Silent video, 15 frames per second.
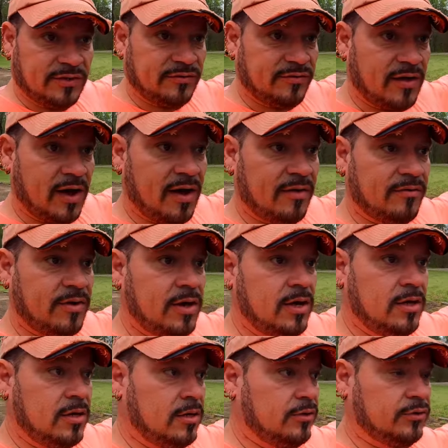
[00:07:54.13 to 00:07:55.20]
55
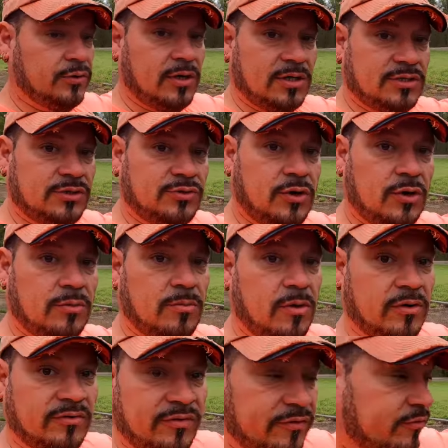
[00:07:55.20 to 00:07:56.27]
thrust trolling
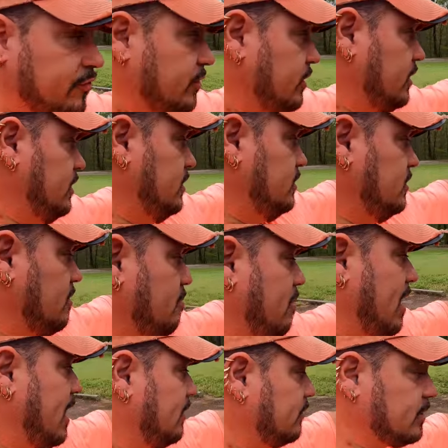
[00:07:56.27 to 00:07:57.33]
motor for free, the
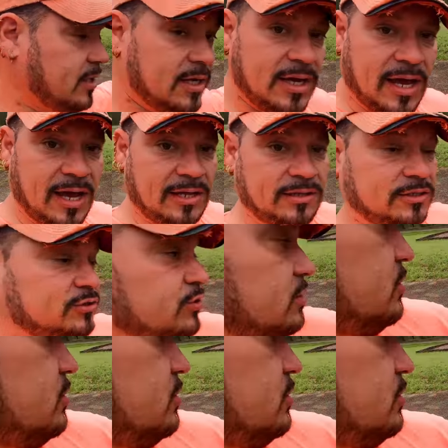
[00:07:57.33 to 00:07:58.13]
battery and the